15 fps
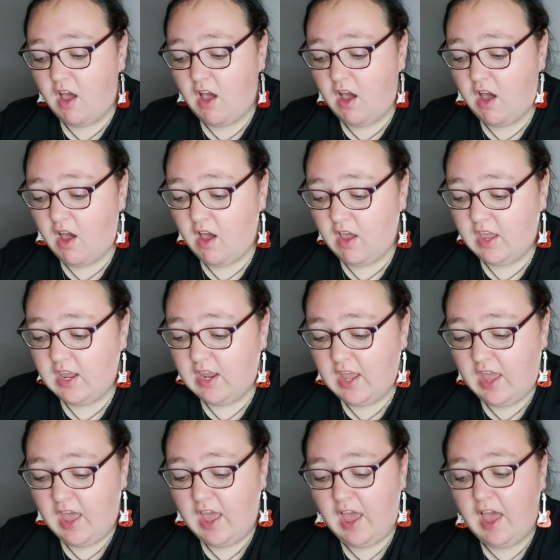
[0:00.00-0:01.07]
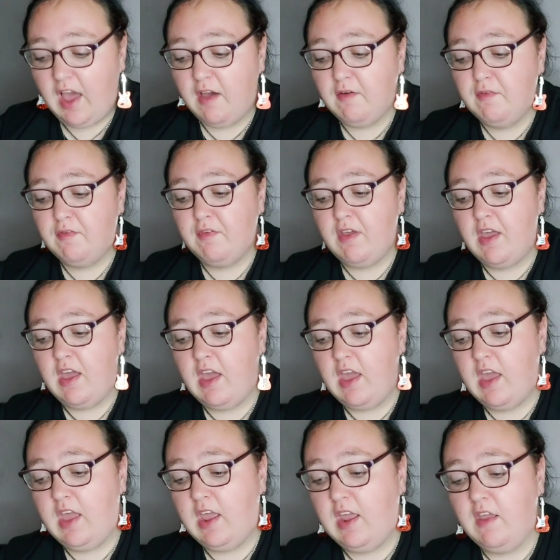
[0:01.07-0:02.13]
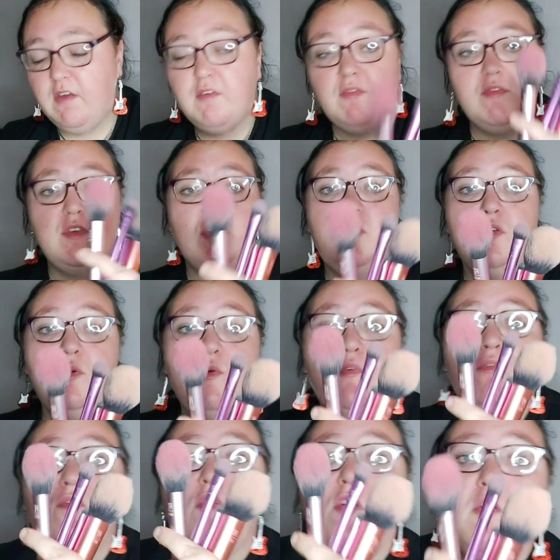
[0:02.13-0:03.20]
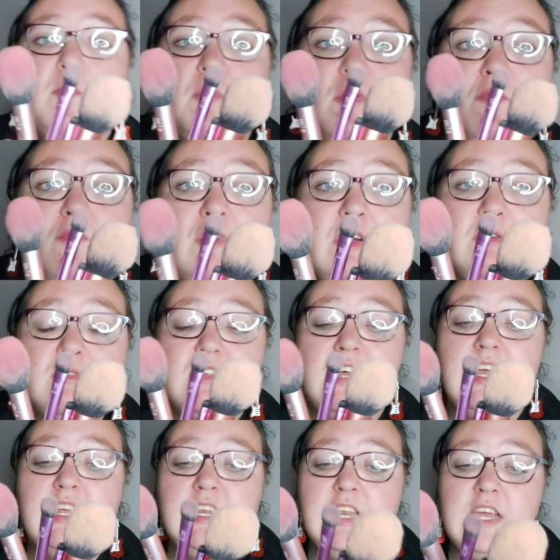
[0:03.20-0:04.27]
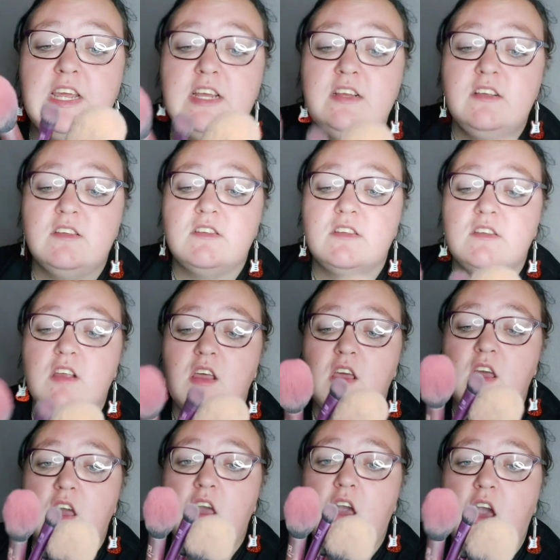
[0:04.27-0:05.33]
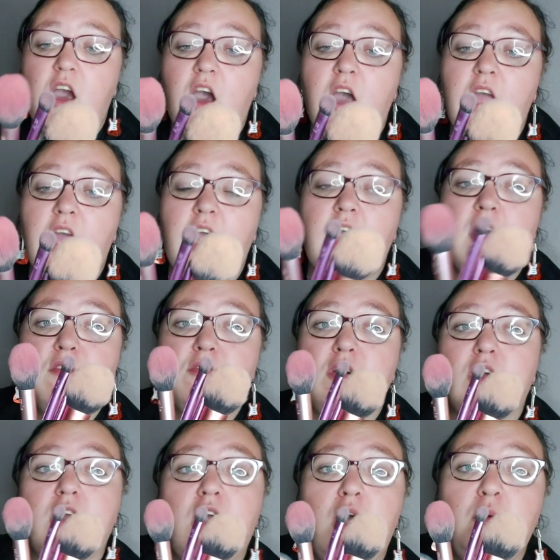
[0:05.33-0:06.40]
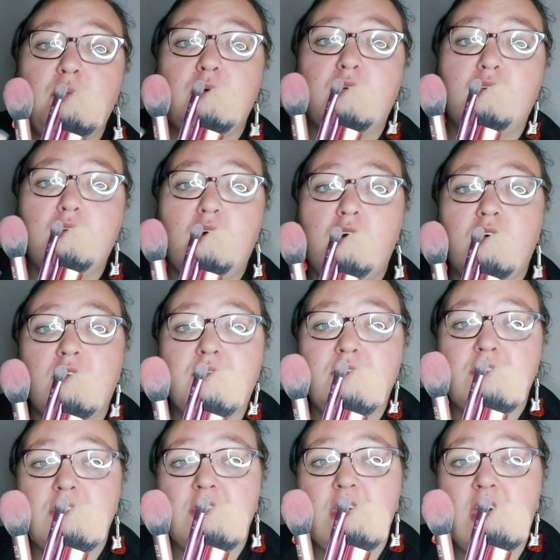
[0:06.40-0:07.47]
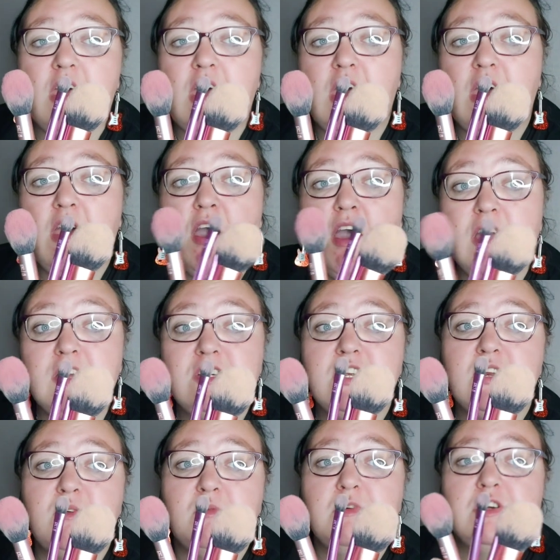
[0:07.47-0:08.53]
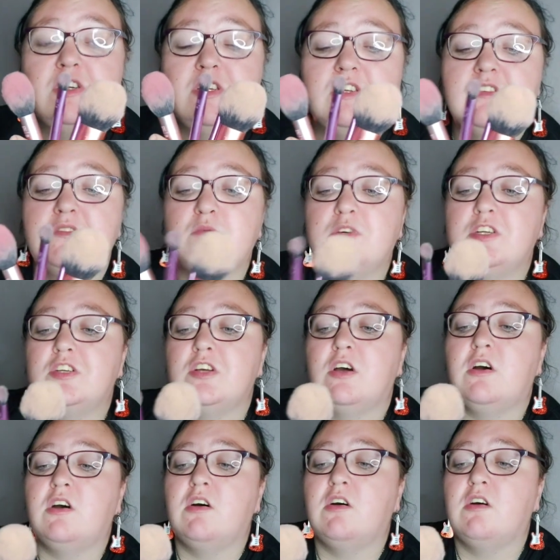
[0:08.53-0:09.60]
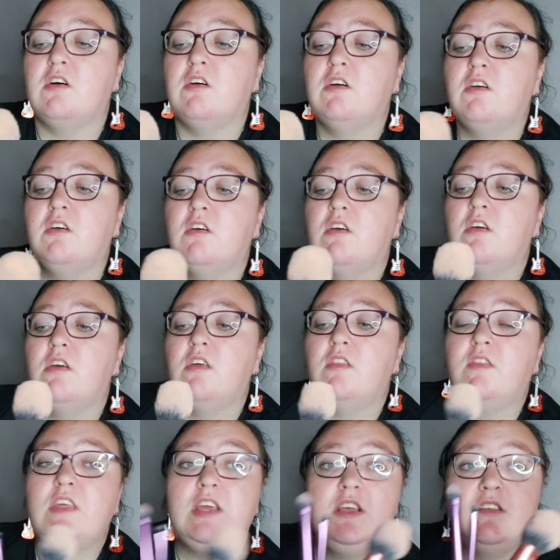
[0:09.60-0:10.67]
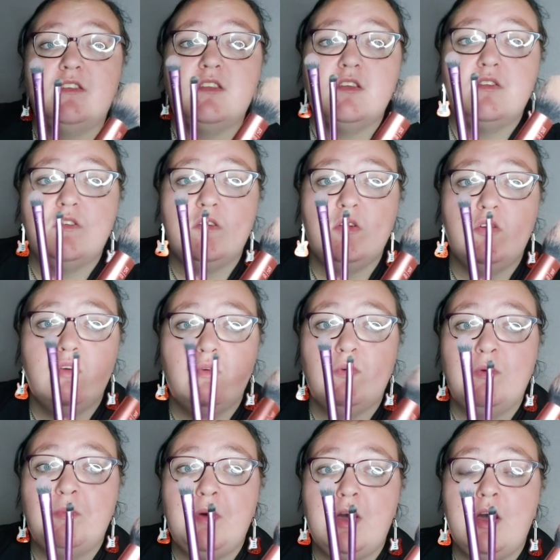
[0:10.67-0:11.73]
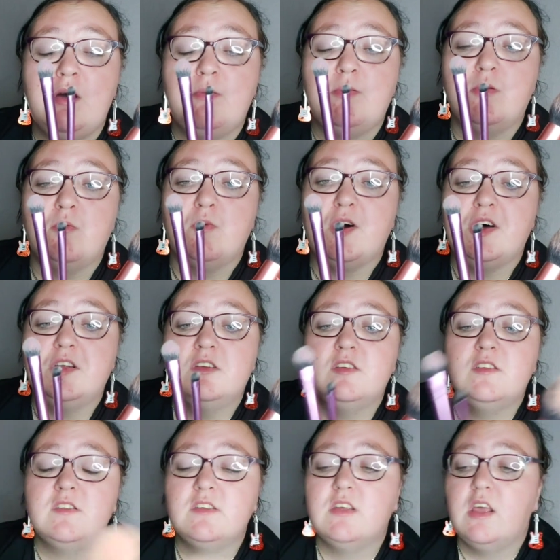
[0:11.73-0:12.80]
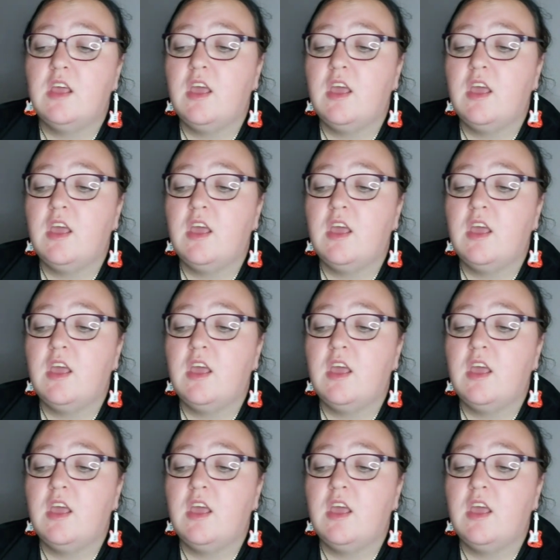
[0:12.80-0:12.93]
I have a few from Real Techniques. I have a couple of their eyeshadow brushes, which are these 2 purple ones.